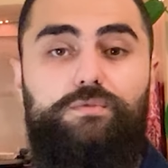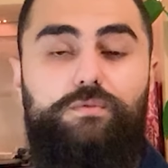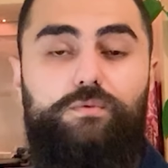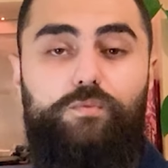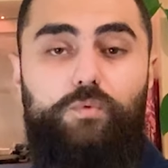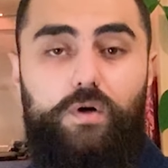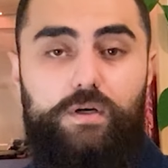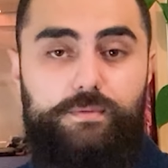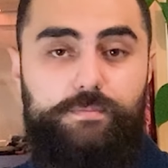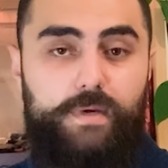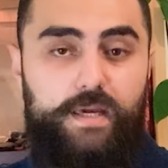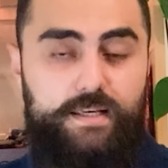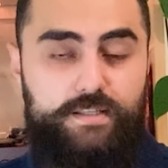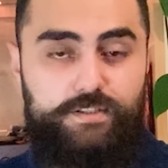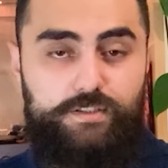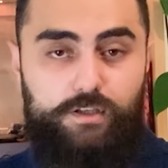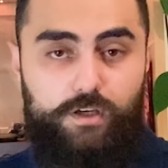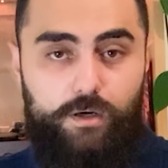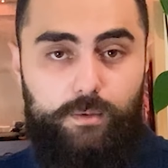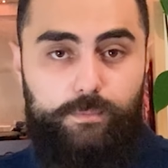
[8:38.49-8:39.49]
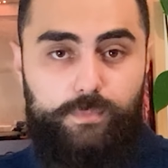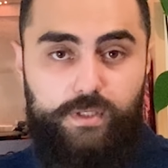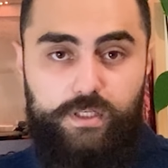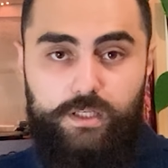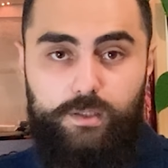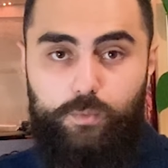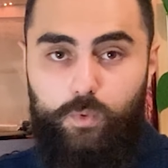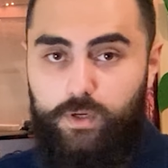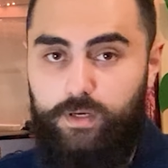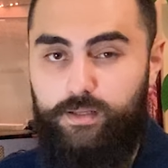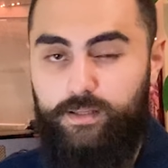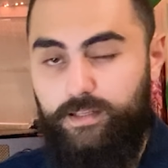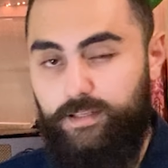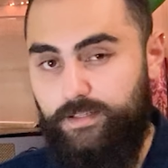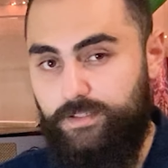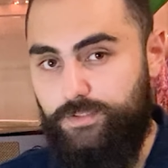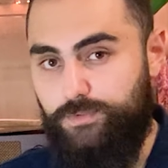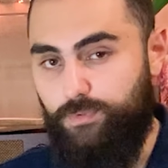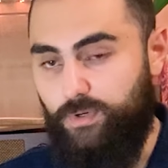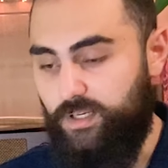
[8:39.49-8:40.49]
what makes the company what it
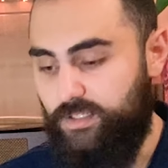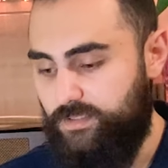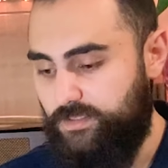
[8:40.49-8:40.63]
is, right?